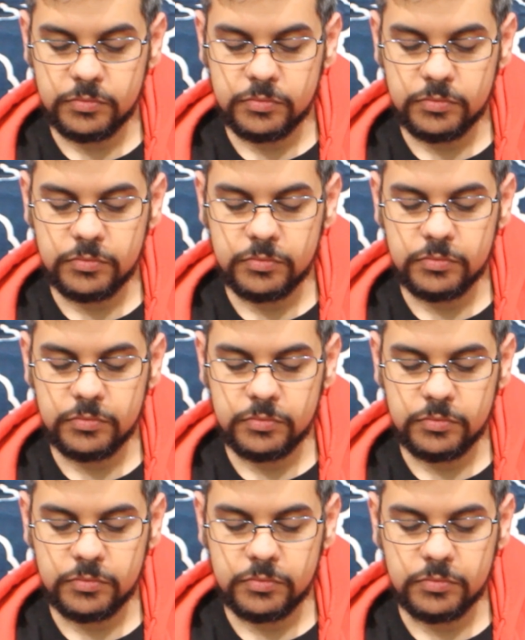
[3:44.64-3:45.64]

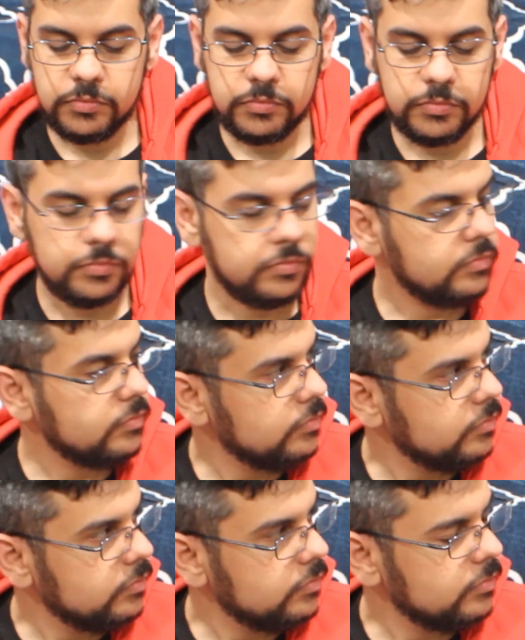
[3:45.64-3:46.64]

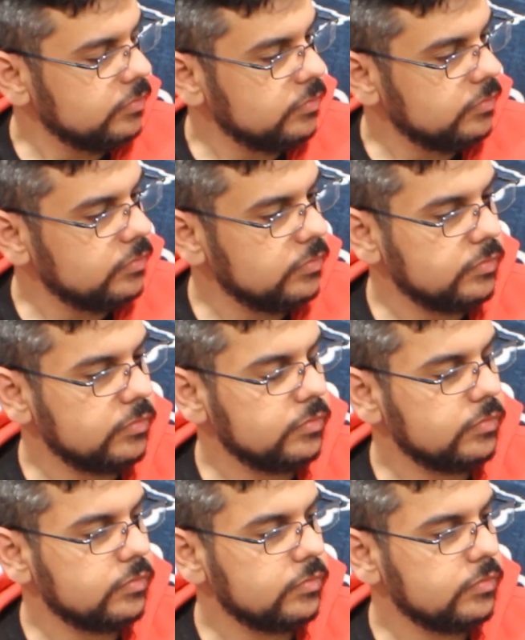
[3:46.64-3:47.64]

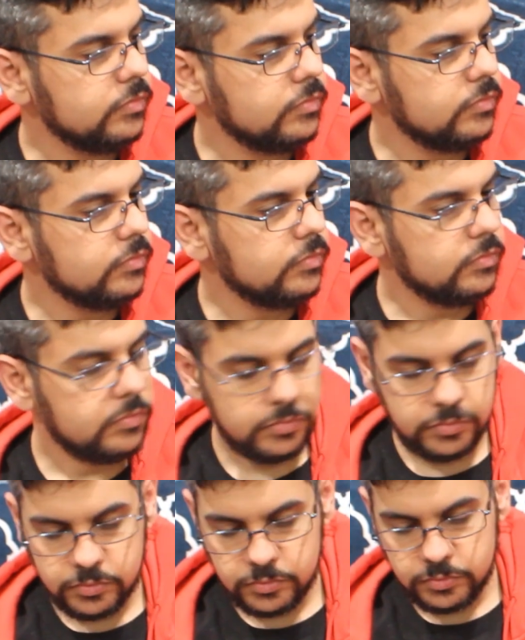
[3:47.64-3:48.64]

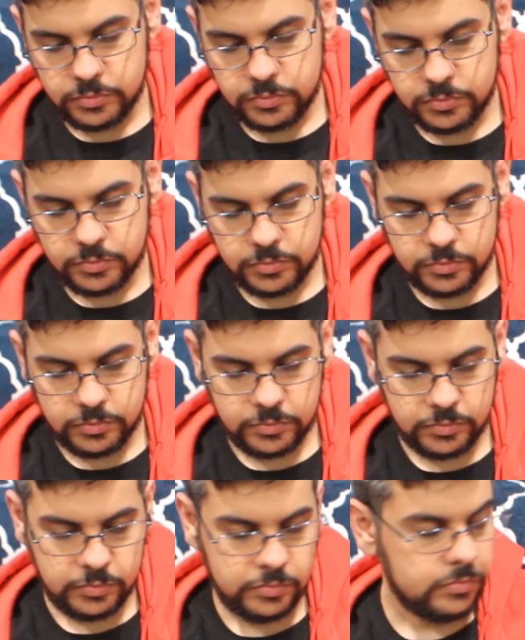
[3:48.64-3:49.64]

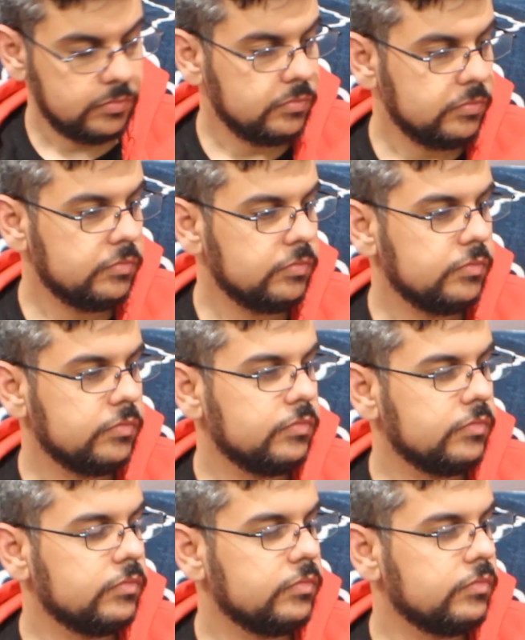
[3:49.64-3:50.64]

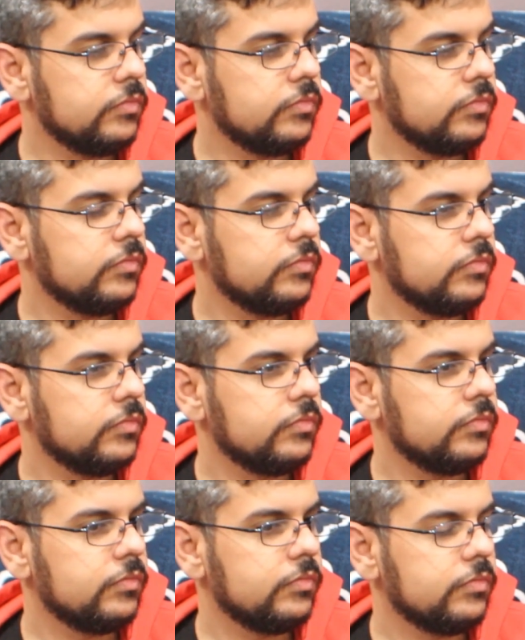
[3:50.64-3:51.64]

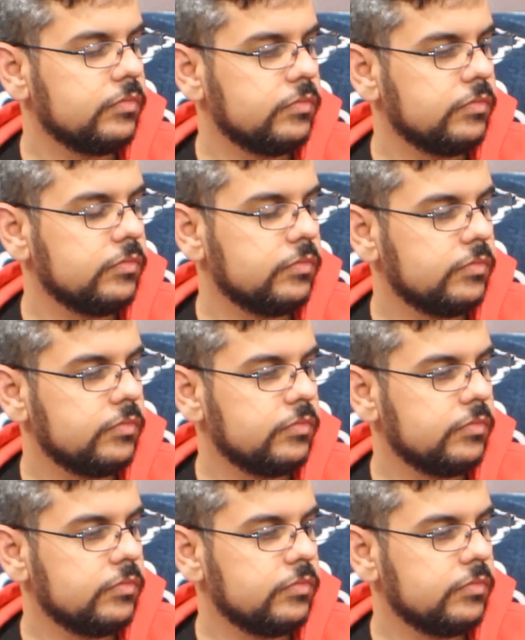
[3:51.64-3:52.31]
(not speaking)